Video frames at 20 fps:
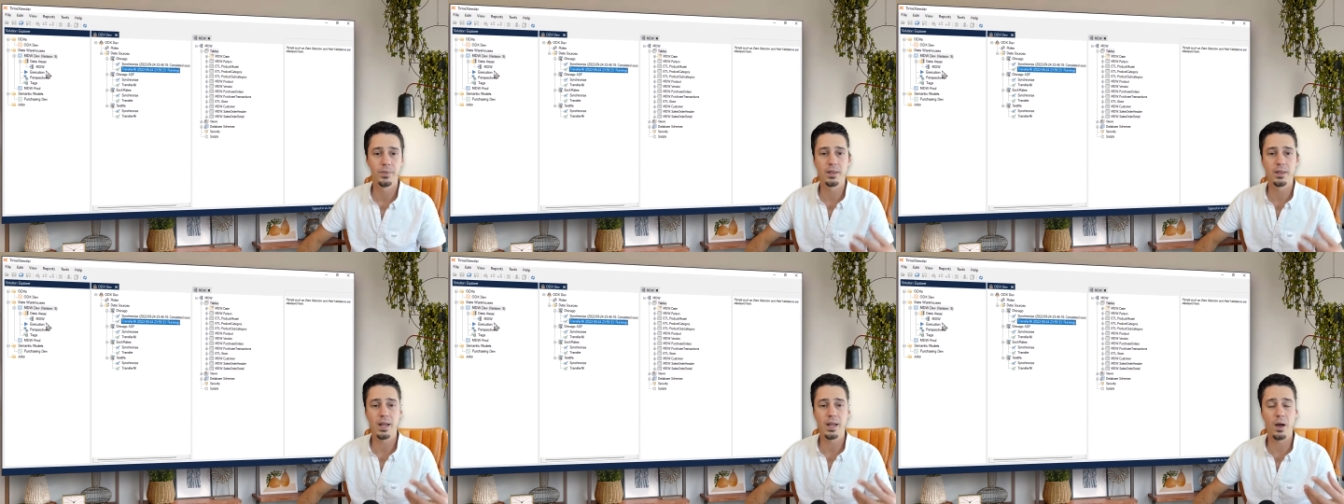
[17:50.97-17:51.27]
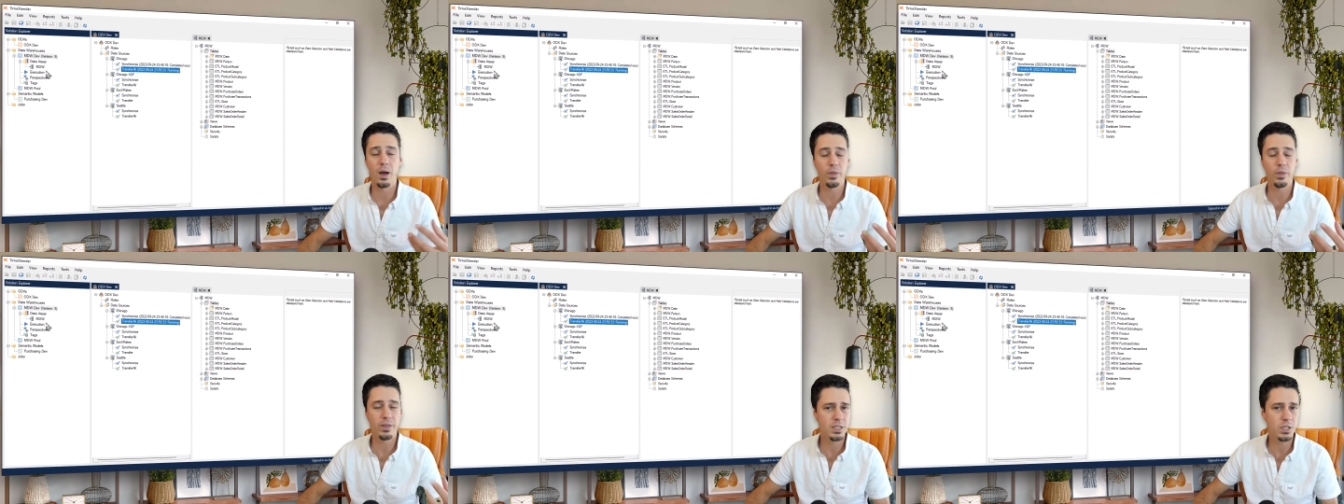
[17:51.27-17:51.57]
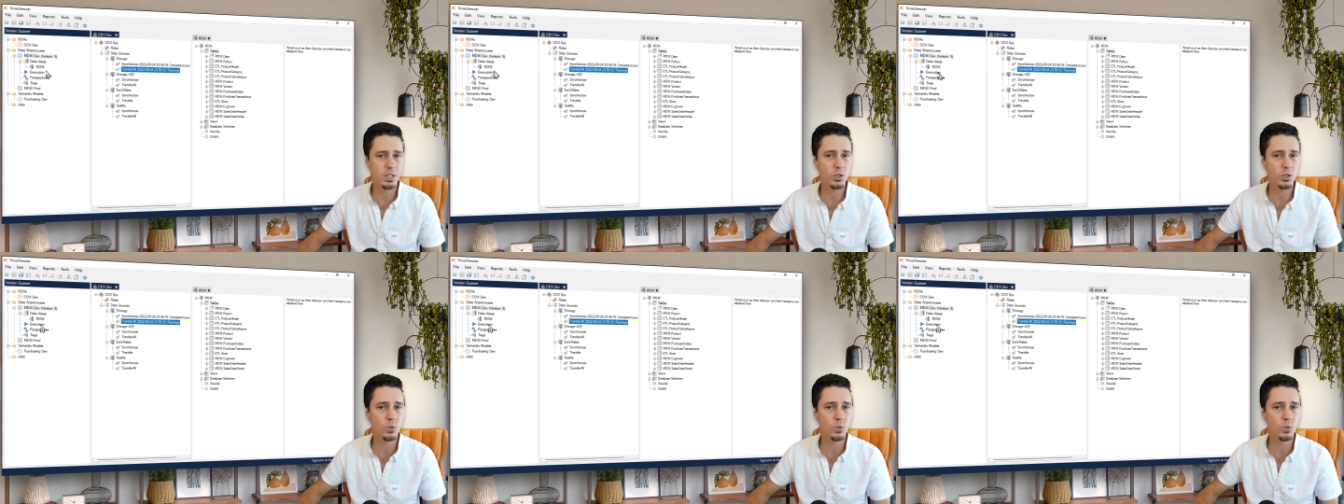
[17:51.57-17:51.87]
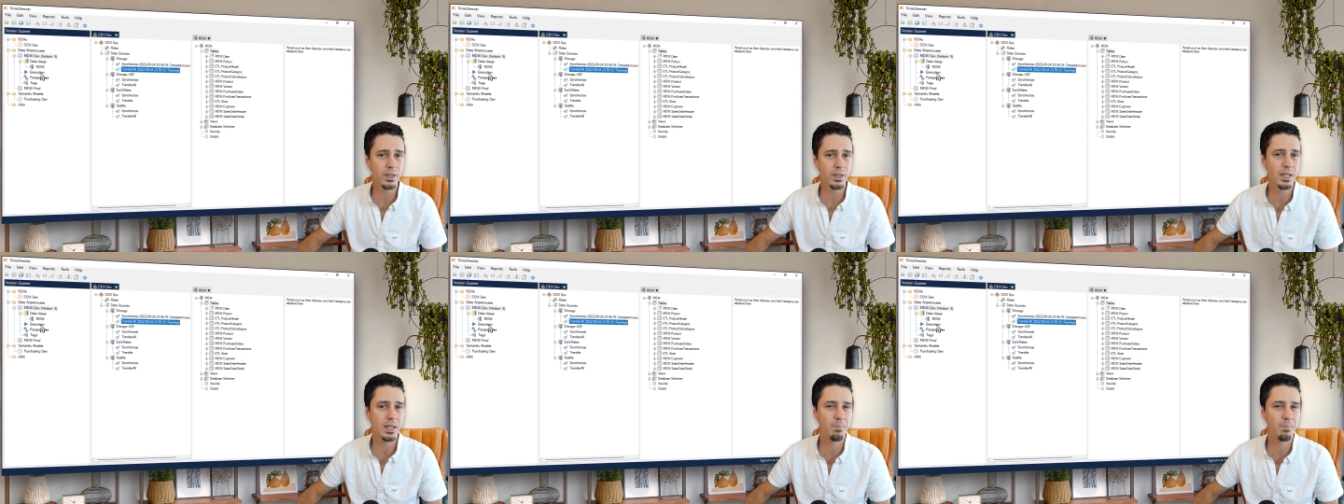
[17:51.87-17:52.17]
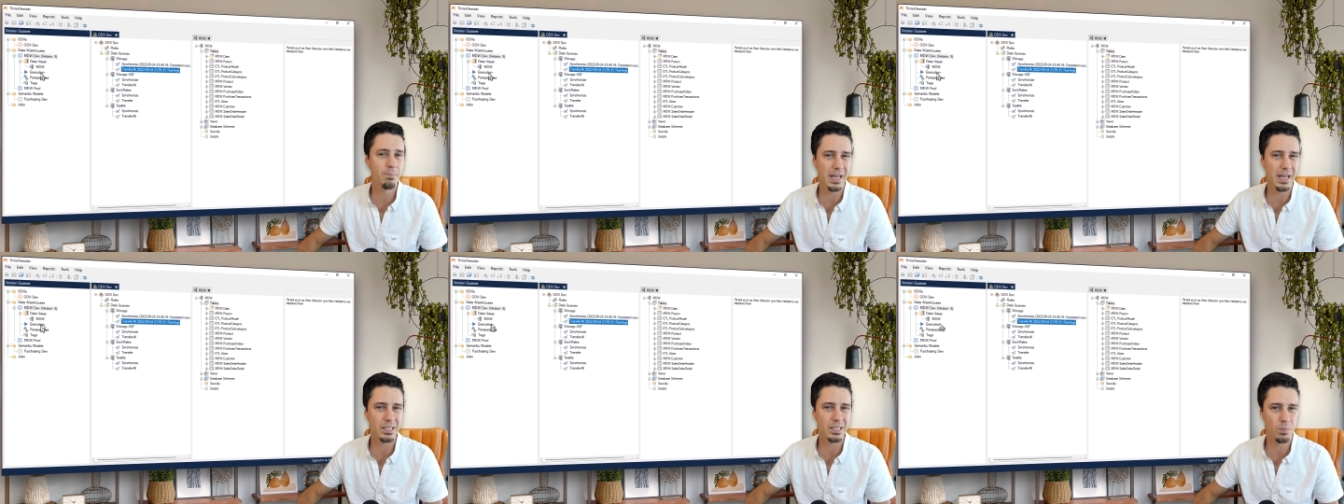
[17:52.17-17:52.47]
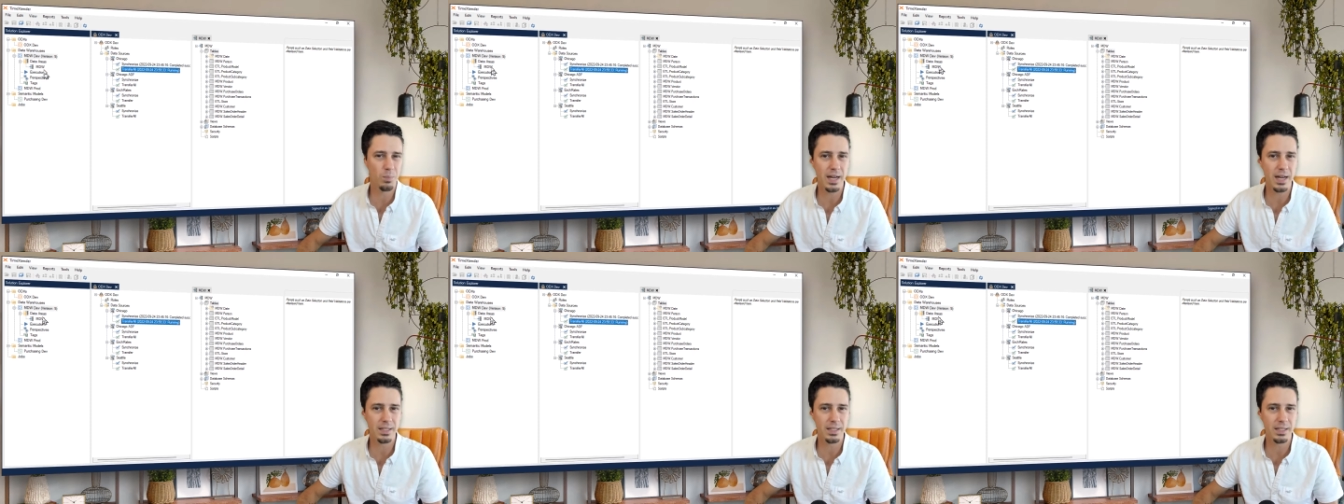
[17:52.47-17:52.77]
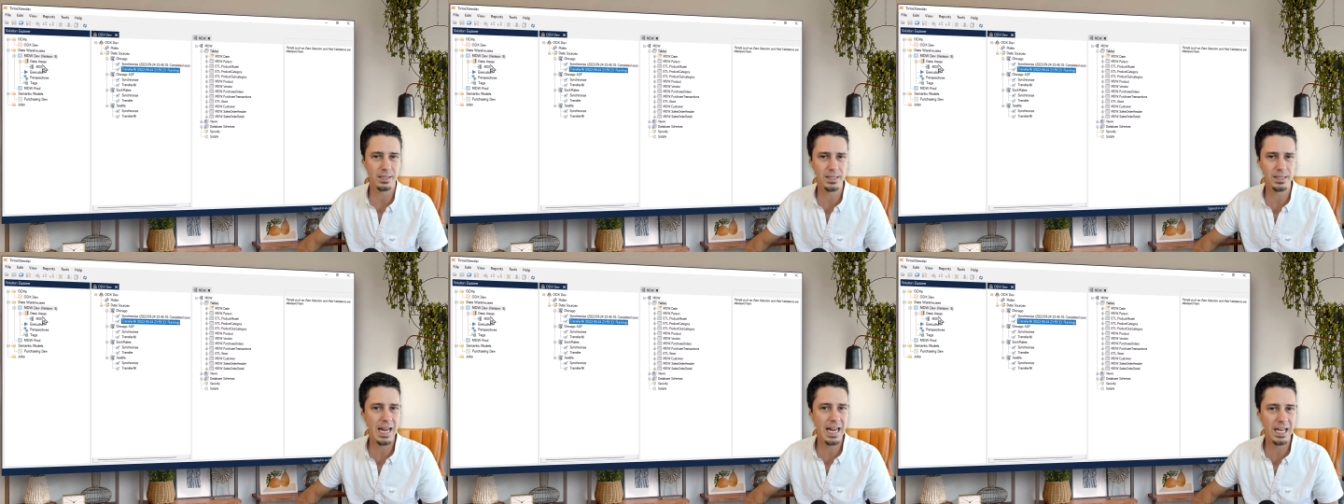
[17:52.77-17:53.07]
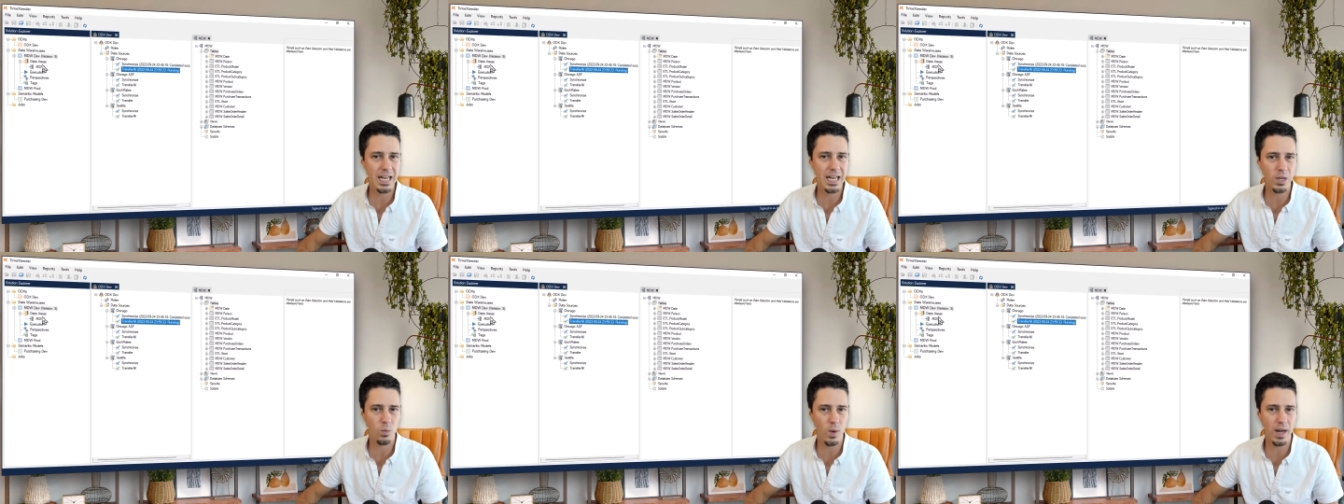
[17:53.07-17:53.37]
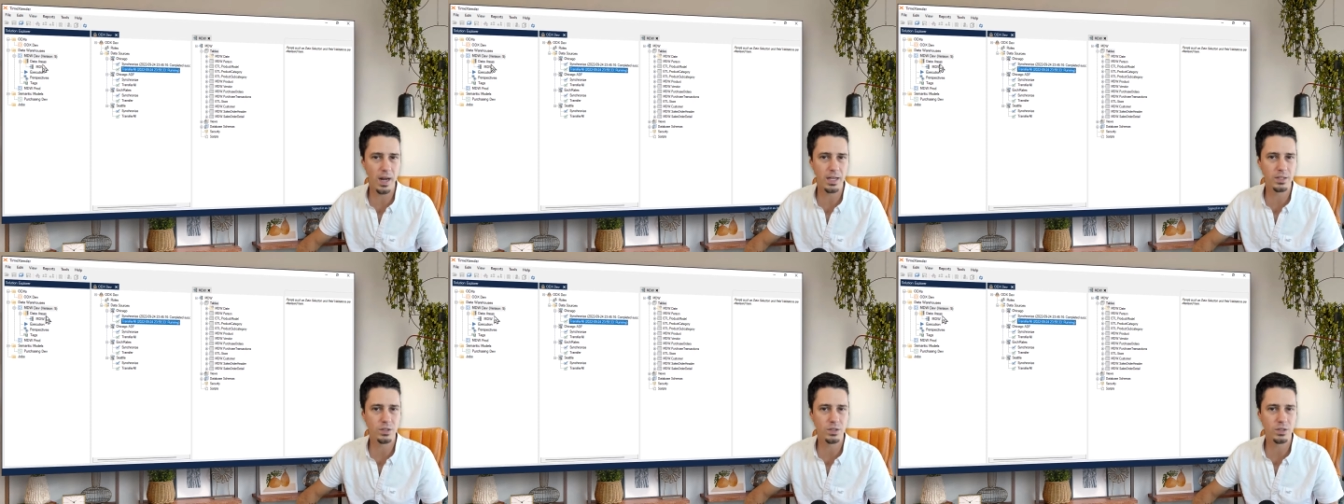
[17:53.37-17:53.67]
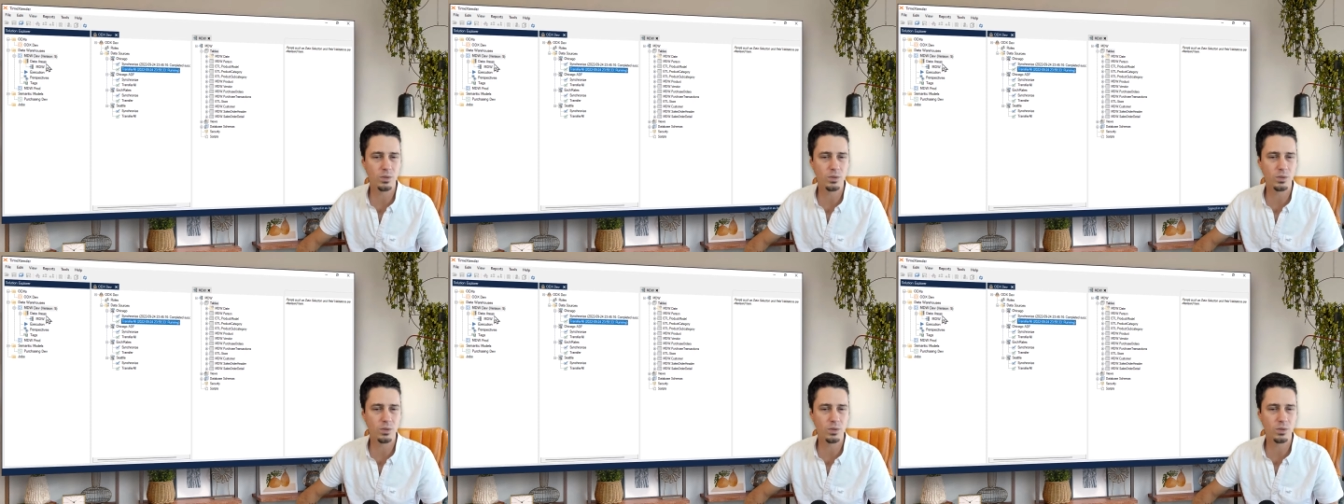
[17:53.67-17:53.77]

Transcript: Now, this is really best practice anyways.